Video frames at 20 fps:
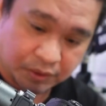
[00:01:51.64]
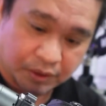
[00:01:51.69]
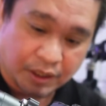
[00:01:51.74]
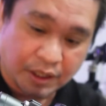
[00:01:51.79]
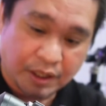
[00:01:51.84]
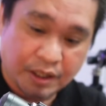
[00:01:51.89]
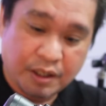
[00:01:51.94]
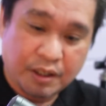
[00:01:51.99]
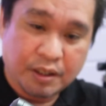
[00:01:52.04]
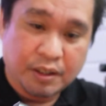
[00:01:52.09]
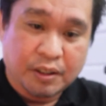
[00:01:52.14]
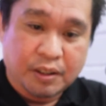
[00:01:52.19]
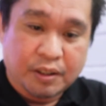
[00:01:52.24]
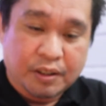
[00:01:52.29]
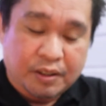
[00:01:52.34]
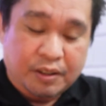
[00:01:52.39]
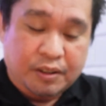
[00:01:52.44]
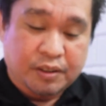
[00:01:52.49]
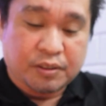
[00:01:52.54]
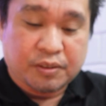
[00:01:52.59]
Okay.
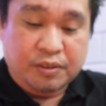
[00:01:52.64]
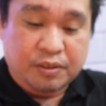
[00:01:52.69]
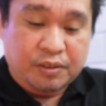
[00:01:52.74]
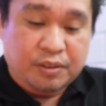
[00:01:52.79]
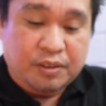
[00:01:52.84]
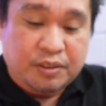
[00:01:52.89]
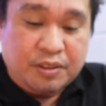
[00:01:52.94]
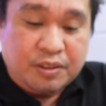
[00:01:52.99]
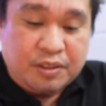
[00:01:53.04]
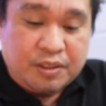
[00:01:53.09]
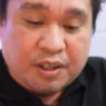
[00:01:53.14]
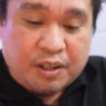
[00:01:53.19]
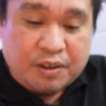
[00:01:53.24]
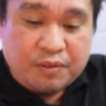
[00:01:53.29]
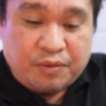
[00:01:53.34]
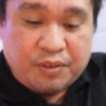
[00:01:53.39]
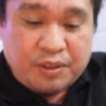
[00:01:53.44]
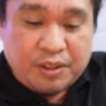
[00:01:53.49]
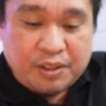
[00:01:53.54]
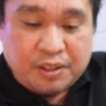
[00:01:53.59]
So this is
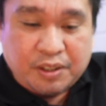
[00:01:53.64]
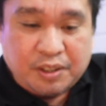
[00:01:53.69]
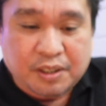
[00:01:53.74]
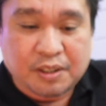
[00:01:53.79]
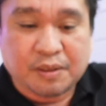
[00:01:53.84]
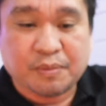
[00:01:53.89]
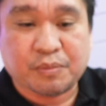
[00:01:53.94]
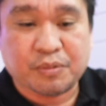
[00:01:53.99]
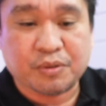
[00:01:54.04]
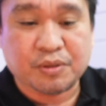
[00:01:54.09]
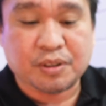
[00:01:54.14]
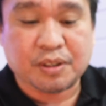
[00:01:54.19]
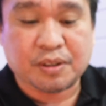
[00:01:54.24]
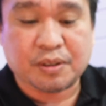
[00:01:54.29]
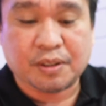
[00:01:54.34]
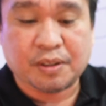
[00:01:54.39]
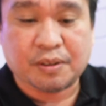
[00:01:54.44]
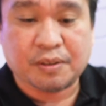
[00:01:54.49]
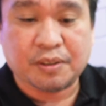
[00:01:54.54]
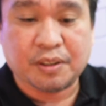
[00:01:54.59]
heavy. Push
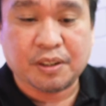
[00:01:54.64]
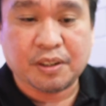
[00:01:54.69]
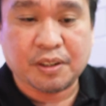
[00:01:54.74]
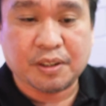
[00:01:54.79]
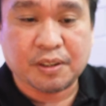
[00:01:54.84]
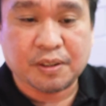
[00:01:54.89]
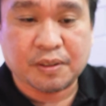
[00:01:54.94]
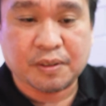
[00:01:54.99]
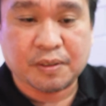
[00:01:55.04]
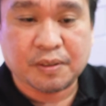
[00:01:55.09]
down here.